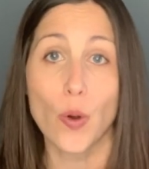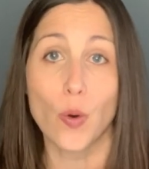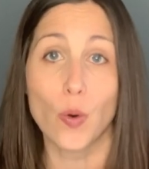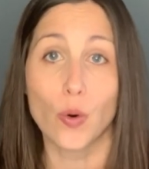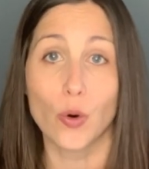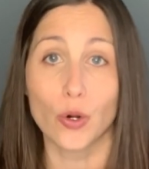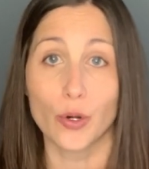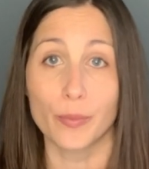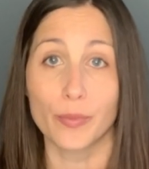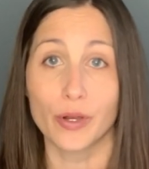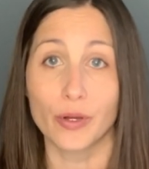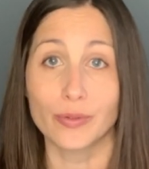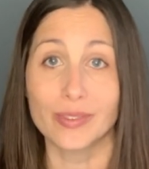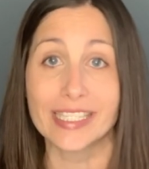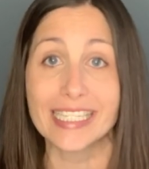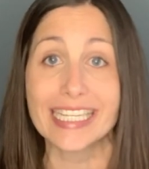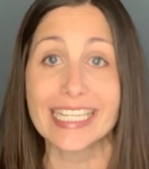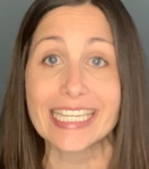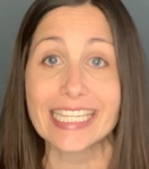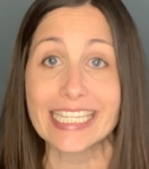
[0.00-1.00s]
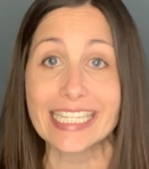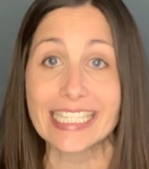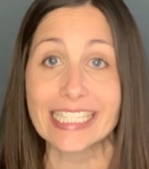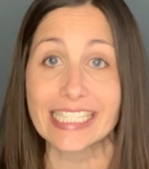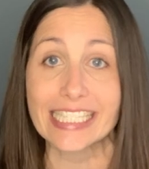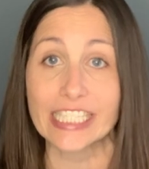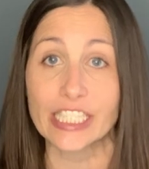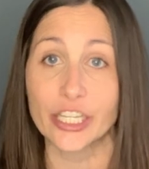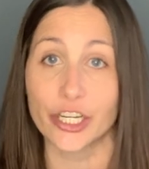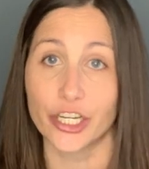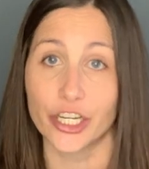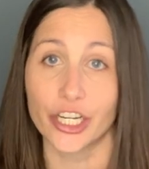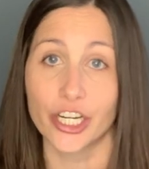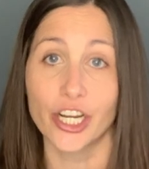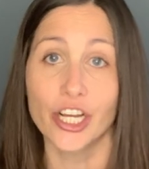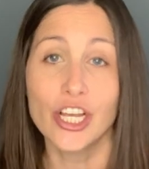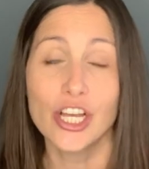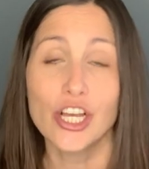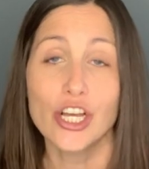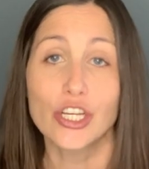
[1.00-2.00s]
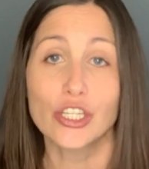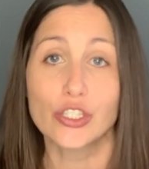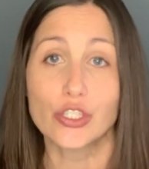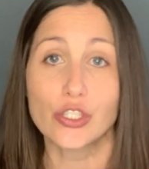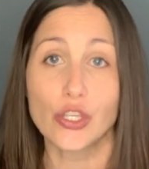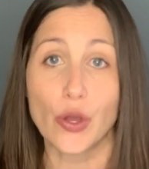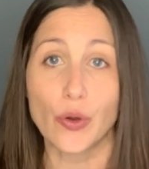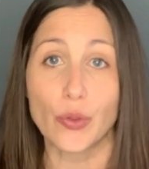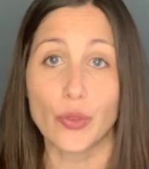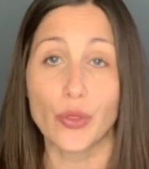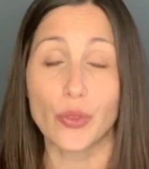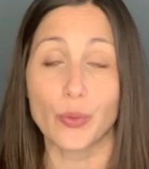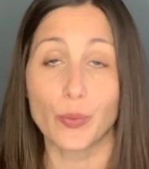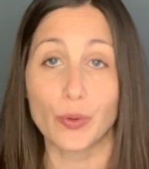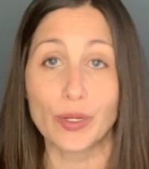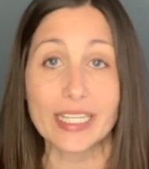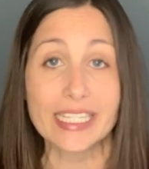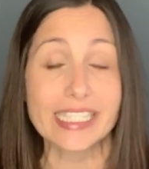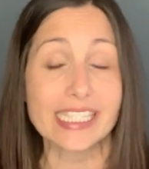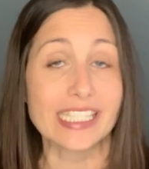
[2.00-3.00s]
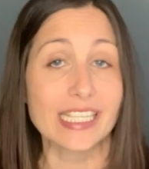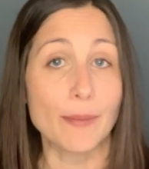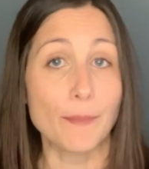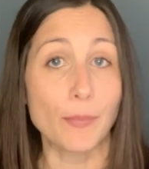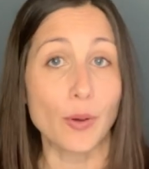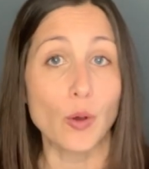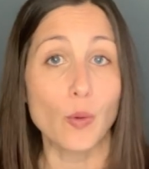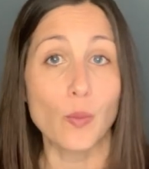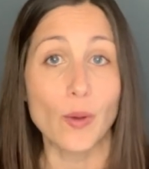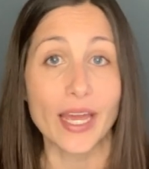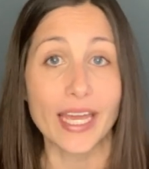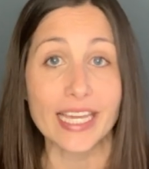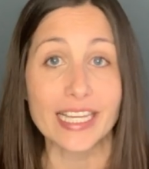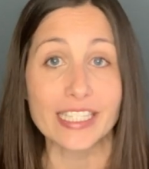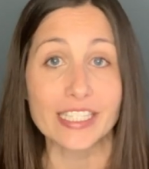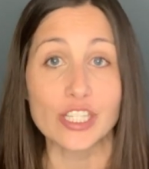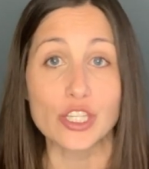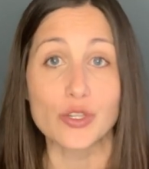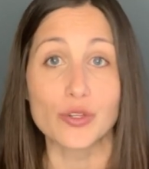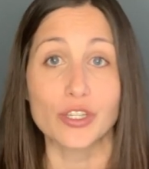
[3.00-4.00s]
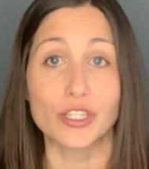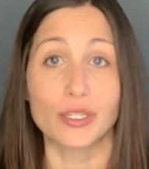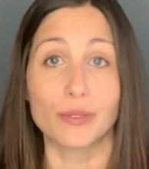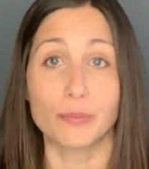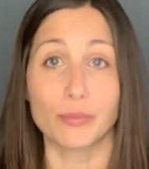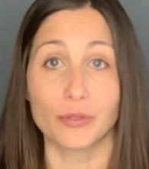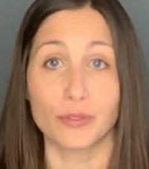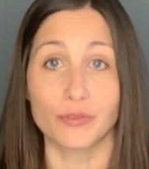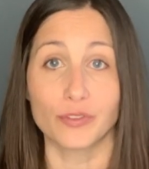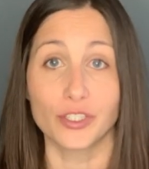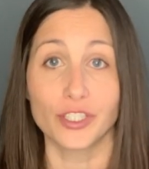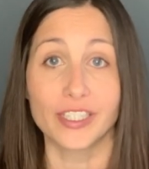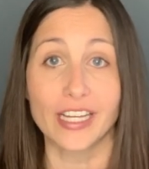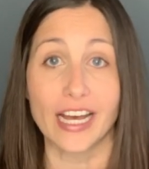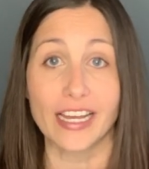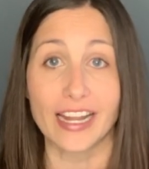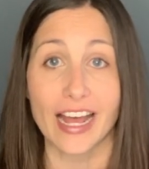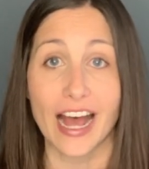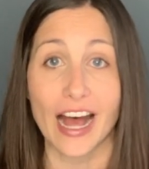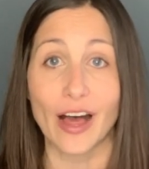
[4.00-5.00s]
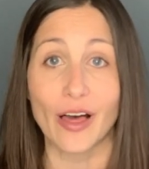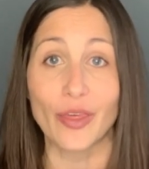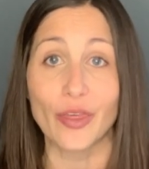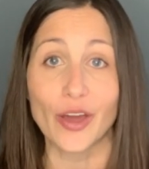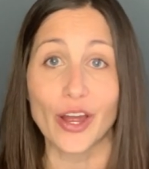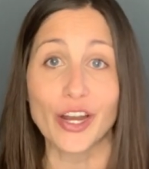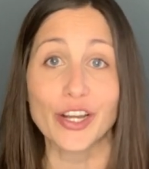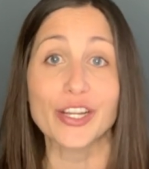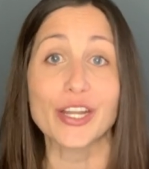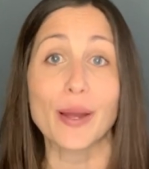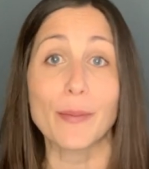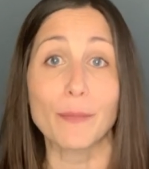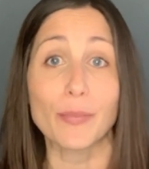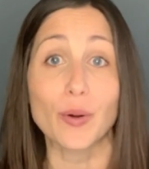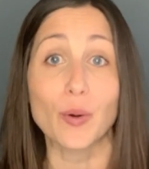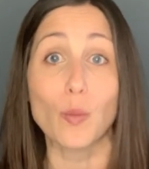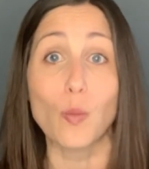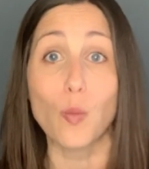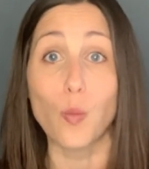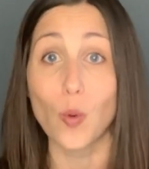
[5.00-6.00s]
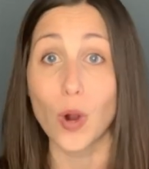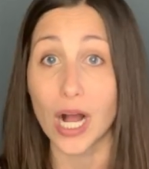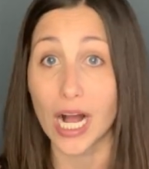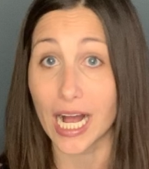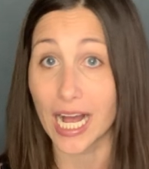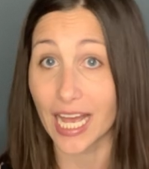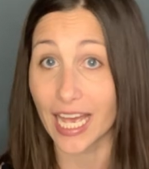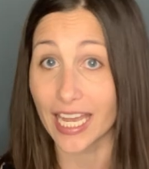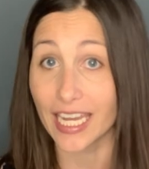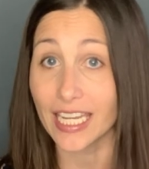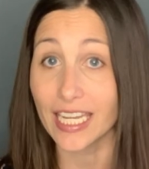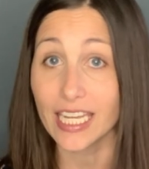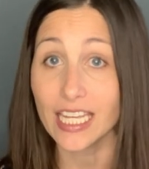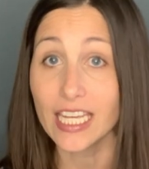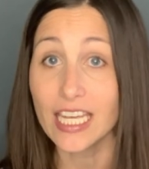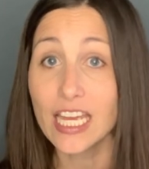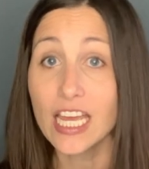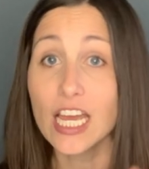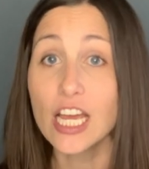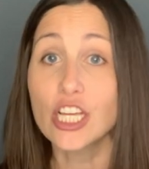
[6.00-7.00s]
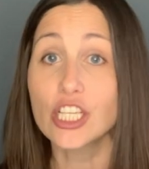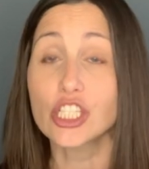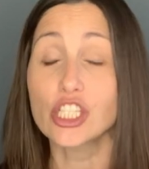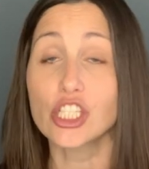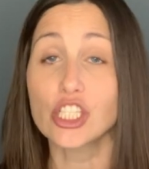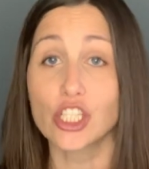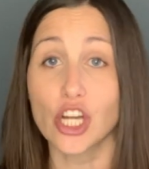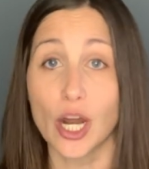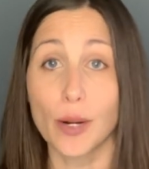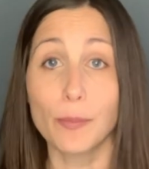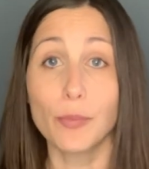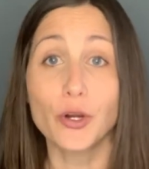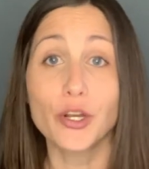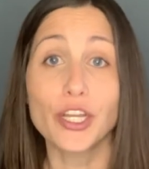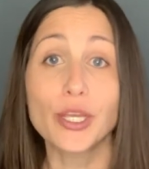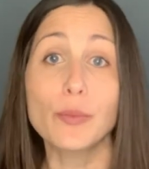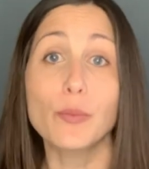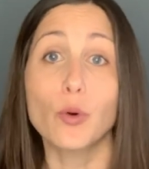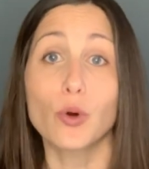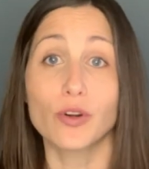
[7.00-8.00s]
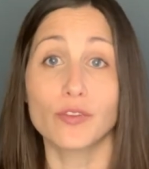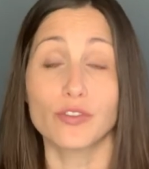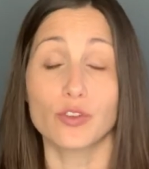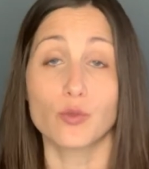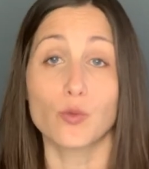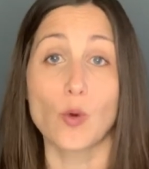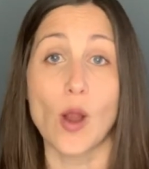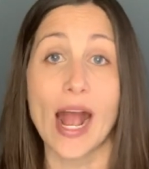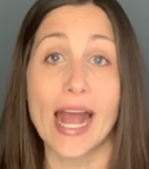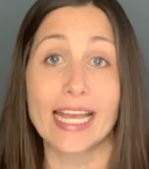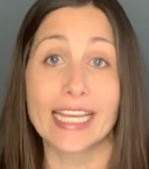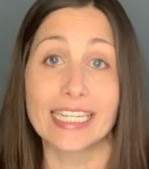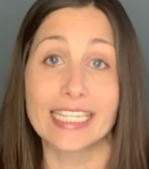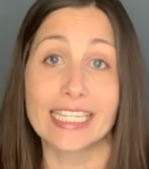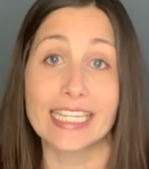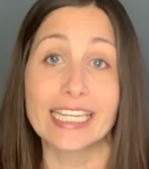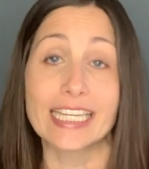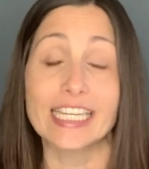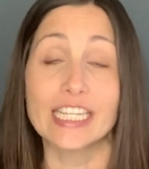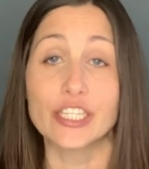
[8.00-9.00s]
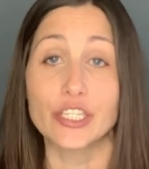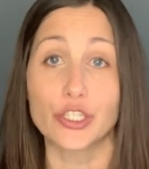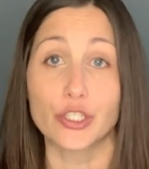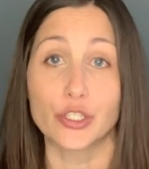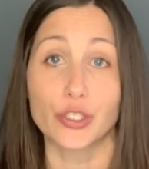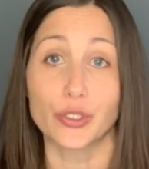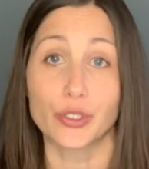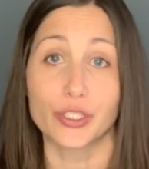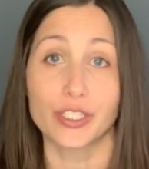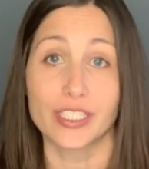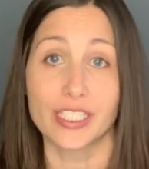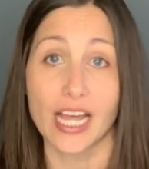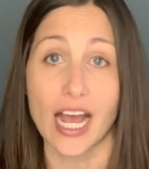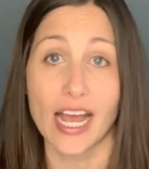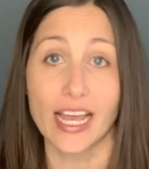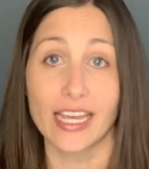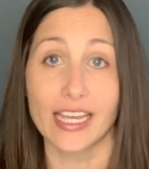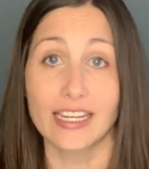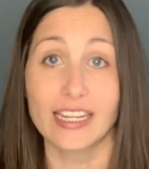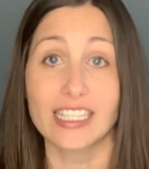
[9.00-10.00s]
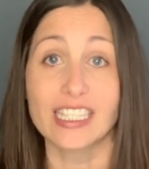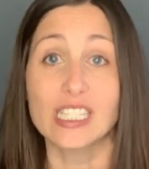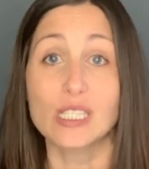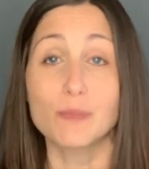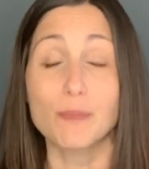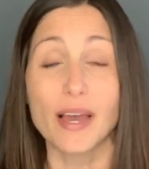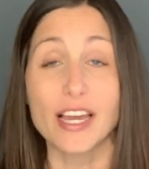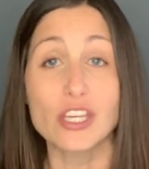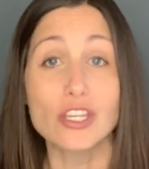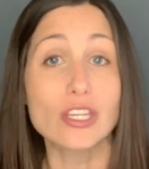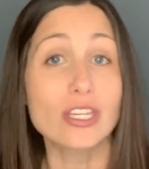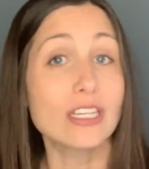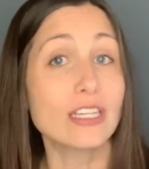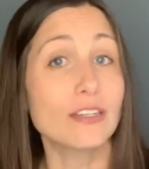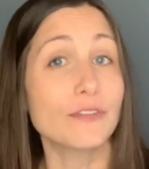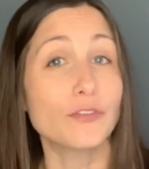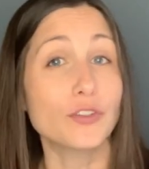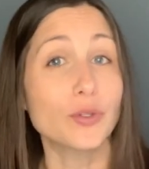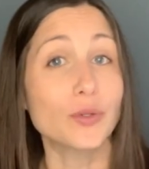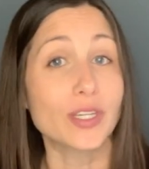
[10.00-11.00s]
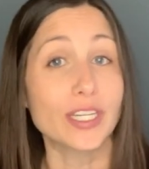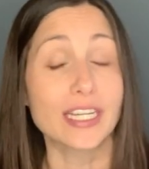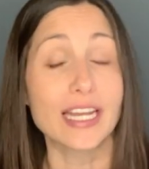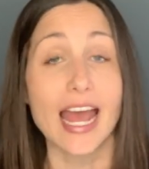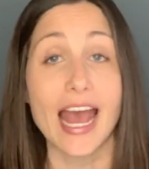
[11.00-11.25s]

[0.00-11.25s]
hormones easier. So, 3 simple ways that you can improve your gut health are: number 1, start putting more variety into your diet, especially if you can